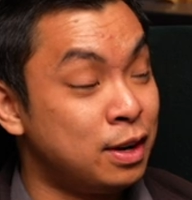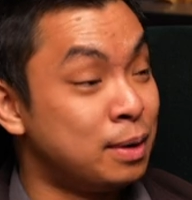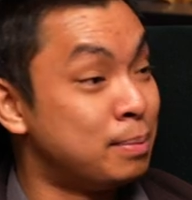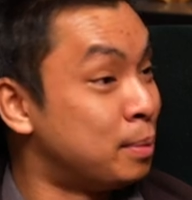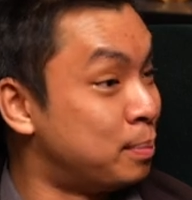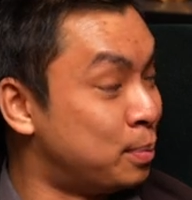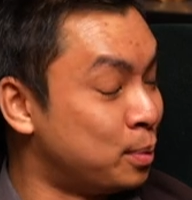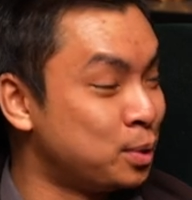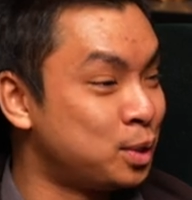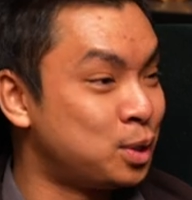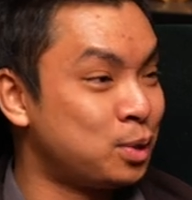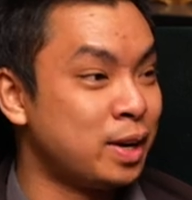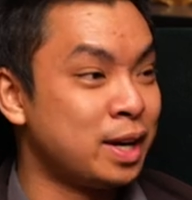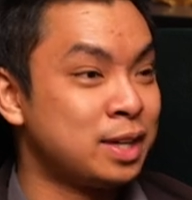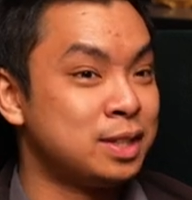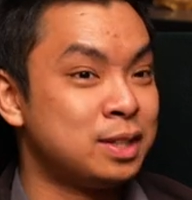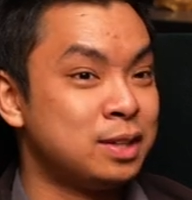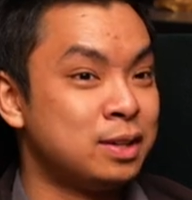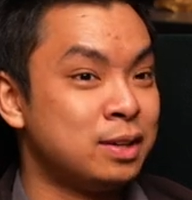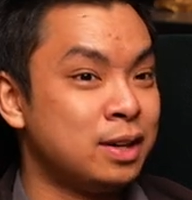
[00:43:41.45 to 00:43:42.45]
I'm a board
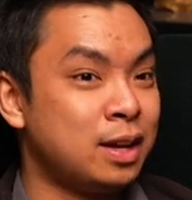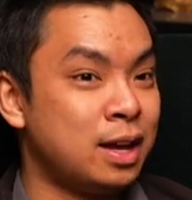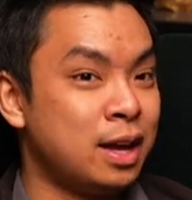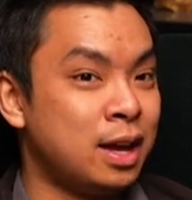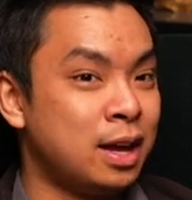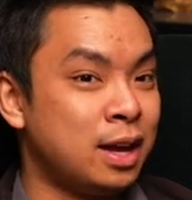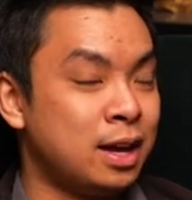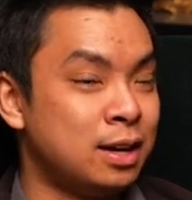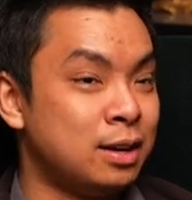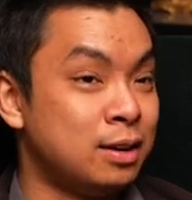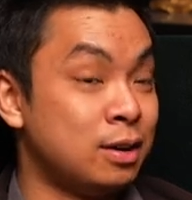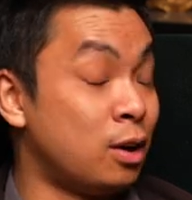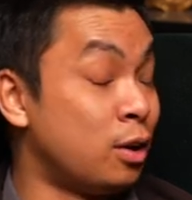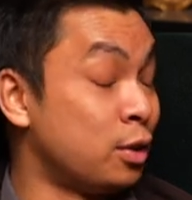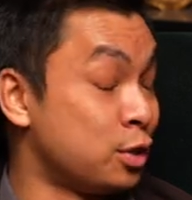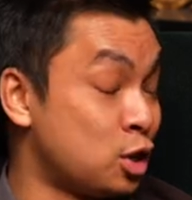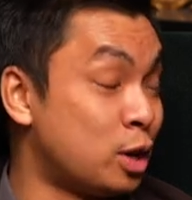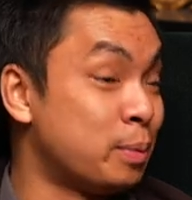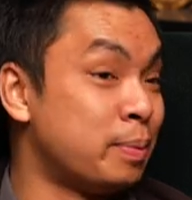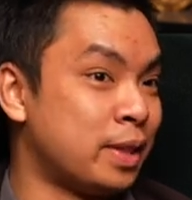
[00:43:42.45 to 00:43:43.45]
director, and
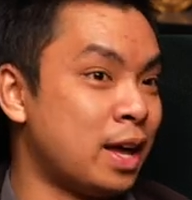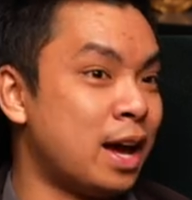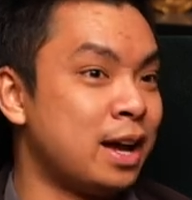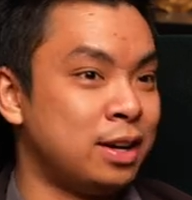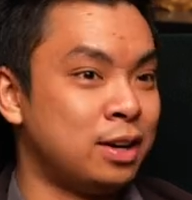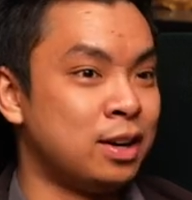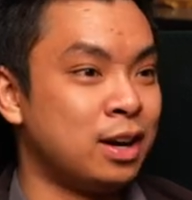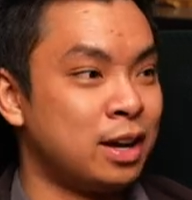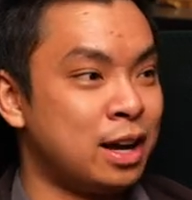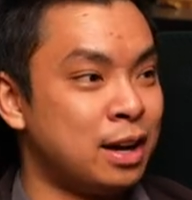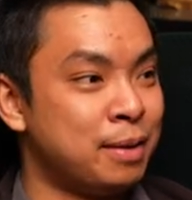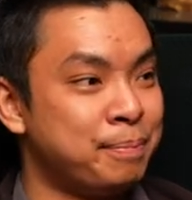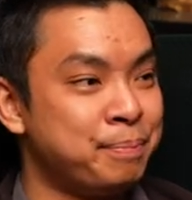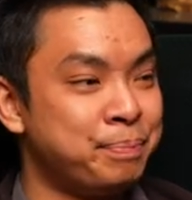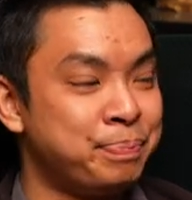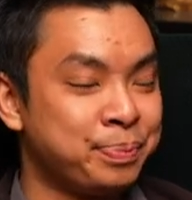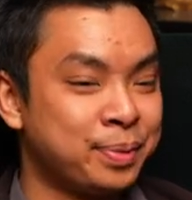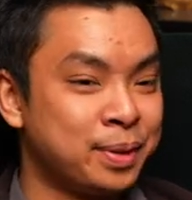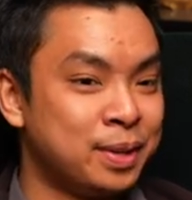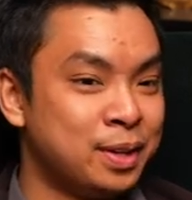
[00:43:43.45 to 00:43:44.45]
on top of that, you know, I'm